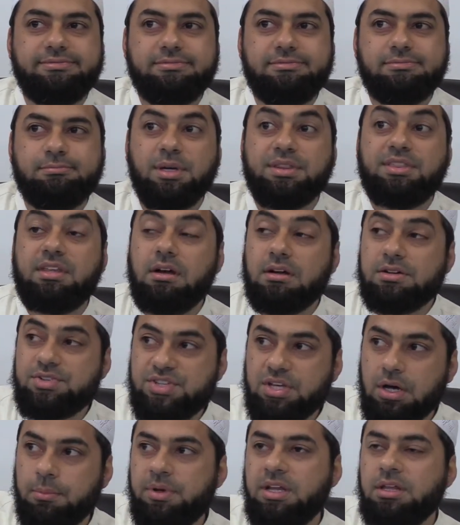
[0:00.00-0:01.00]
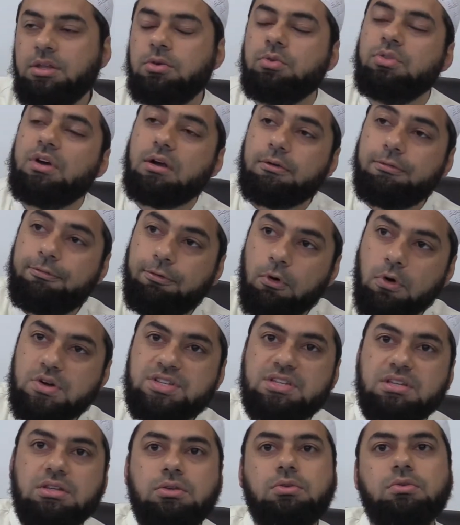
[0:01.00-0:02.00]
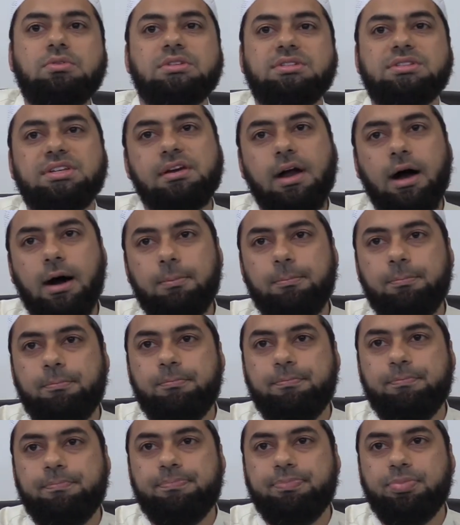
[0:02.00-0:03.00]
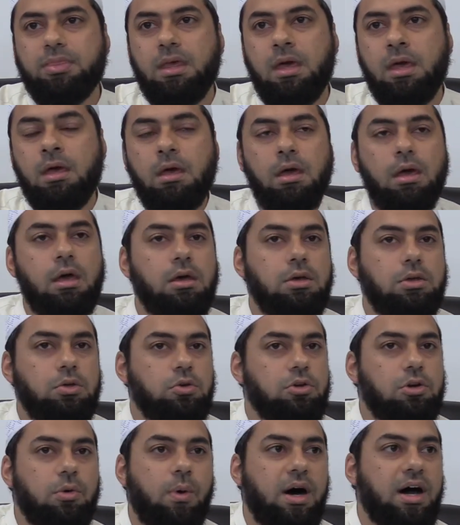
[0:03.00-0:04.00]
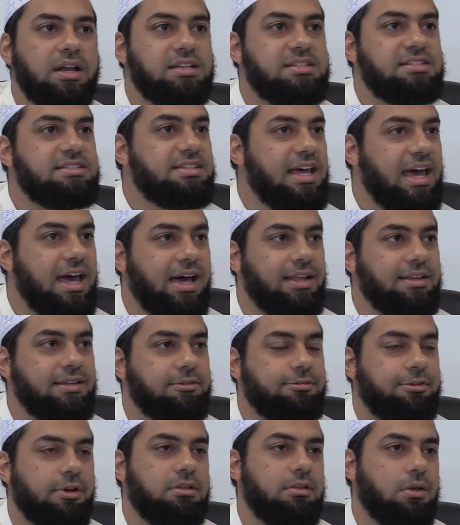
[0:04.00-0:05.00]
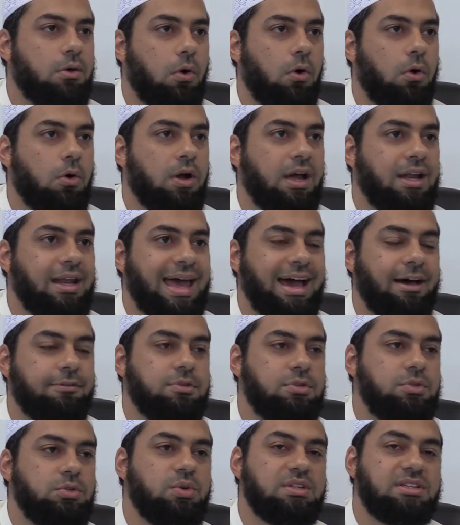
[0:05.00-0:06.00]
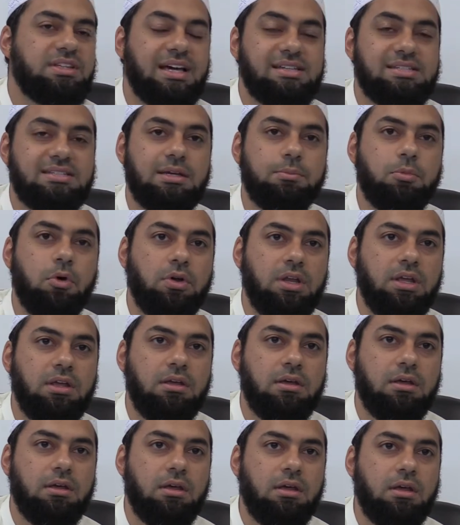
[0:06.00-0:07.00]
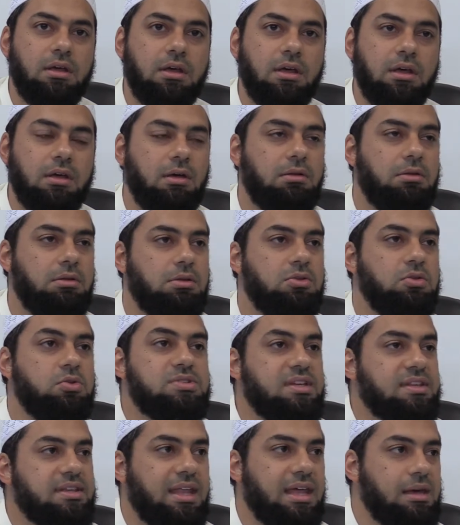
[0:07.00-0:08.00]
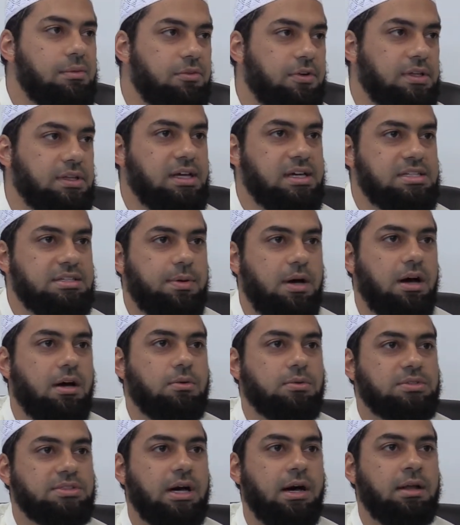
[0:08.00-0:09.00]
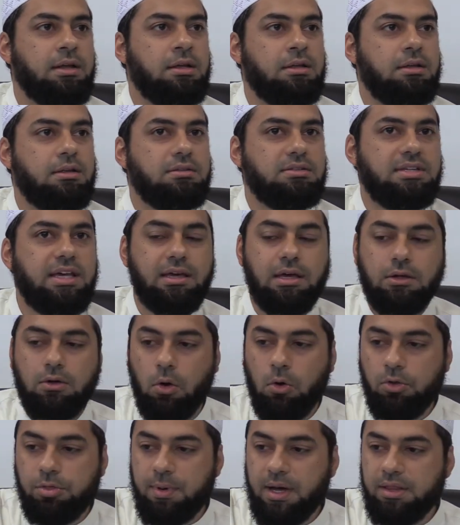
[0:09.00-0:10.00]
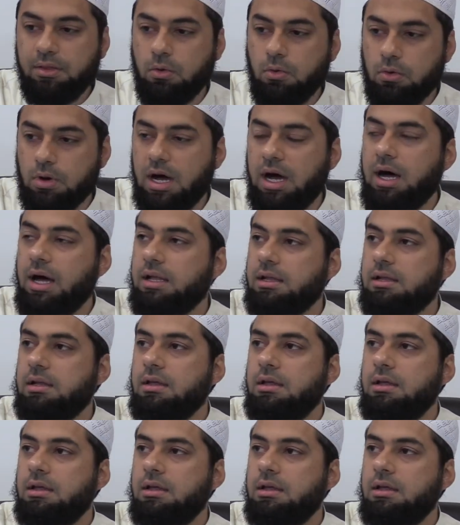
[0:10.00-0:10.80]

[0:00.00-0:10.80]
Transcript: but they are summoning you, they are forcing you to come. You don't want to stand in front of the court and have to do a testimony using the name of Allah subhanahu wa ta'ala. Take an oath by the Quran